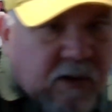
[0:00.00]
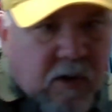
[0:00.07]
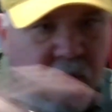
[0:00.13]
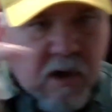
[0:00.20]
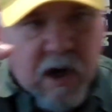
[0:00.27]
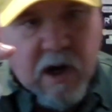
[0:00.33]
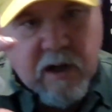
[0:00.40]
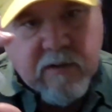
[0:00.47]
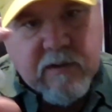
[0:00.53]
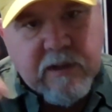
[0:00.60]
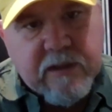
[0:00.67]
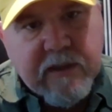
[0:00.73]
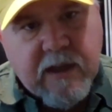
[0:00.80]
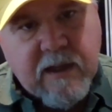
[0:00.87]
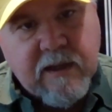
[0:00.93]
little card
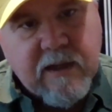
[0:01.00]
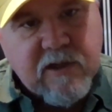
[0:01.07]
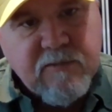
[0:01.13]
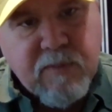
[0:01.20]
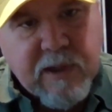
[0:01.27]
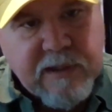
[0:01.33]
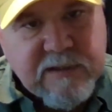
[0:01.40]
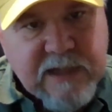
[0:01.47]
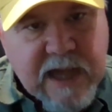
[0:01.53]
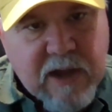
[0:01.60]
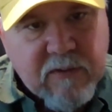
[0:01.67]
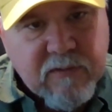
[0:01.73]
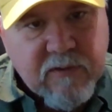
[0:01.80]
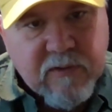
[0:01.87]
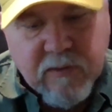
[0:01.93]
that explains
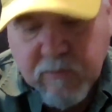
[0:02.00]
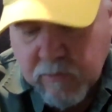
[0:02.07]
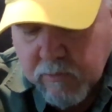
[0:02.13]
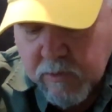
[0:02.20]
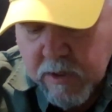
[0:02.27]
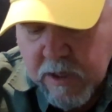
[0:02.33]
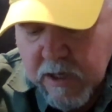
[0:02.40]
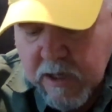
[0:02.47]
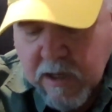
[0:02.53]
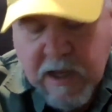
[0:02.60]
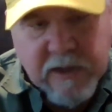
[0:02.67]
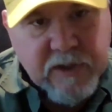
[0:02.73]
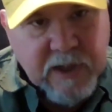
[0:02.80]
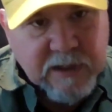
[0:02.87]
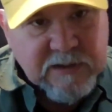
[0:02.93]
how to
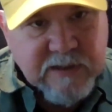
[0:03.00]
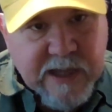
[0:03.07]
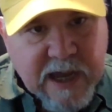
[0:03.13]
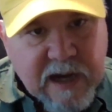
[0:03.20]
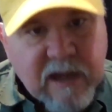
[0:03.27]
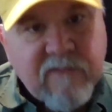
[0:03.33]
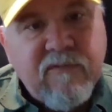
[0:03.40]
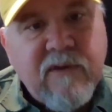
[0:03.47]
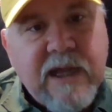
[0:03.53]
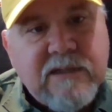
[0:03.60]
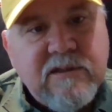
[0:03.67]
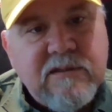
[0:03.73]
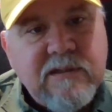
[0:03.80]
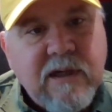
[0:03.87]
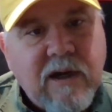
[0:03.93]
adjust that if
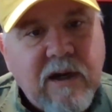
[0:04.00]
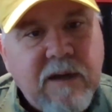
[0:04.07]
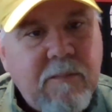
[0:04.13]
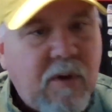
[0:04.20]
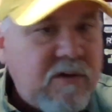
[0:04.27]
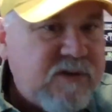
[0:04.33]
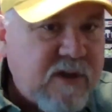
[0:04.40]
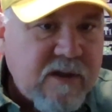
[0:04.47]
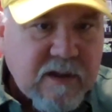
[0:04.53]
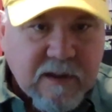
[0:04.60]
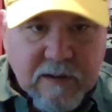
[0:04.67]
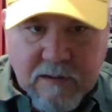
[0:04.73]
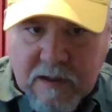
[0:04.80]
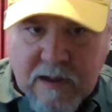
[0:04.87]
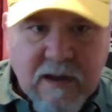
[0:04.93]
necessary. Most of
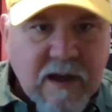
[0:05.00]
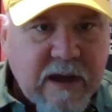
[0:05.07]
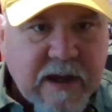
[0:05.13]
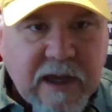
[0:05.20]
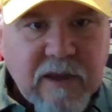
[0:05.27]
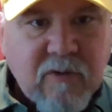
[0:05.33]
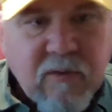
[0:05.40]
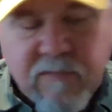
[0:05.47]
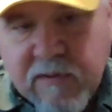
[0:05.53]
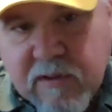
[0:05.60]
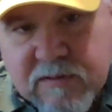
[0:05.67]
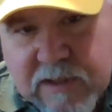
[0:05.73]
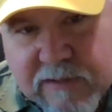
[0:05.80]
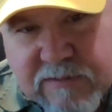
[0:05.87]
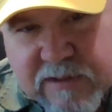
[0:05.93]
the
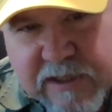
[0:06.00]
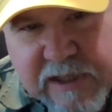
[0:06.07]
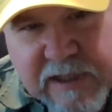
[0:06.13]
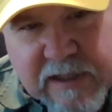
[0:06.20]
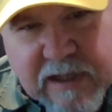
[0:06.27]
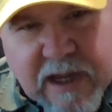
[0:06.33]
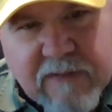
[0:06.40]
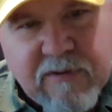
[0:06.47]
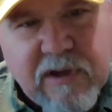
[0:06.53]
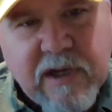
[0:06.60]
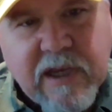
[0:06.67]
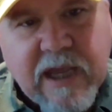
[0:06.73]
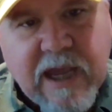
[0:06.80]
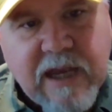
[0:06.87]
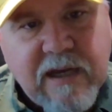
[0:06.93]
reviews I've seen have
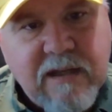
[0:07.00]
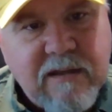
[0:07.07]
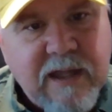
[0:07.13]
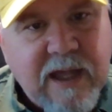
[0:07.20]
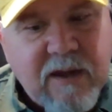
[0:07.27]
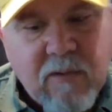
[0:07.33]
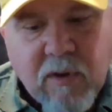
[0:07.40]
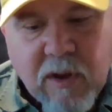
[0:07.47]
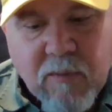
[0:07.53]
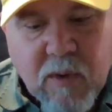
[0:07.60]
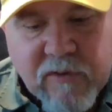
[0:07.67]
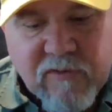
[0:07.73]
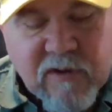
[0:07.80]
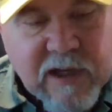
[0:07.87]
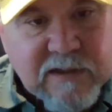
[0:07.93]
indicated that it really
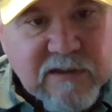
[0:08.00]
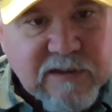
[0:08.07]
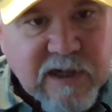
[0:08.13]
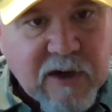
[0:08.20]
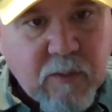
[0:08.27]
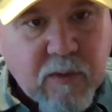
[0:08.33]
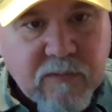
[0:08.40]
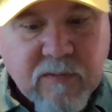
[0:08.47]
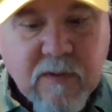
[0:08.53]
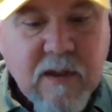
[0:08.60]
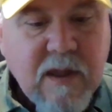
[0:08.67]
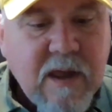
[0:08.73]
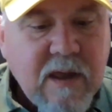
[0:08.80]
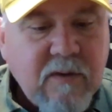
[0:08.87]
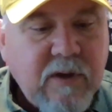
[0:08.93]
wasn't necessary with
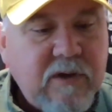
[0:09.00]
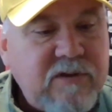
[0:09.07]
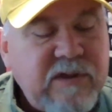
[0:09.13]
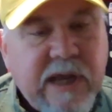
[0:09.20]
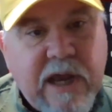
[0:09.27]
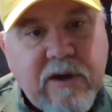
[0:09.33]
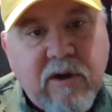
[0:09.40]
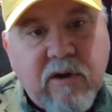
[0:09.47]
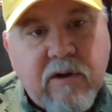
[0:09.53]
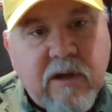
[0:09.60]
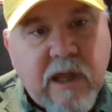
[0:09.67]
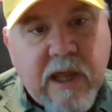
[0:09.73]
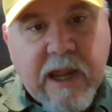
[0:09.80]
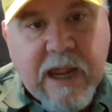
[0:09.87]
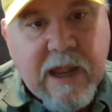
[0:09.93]
your standard
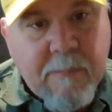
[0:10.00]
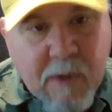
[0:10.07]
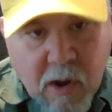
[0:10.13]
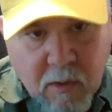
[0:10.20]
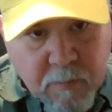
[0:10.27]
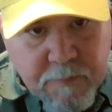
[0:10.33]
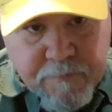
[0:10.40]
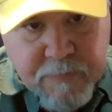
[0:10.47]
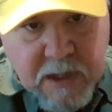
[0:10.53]
ammo.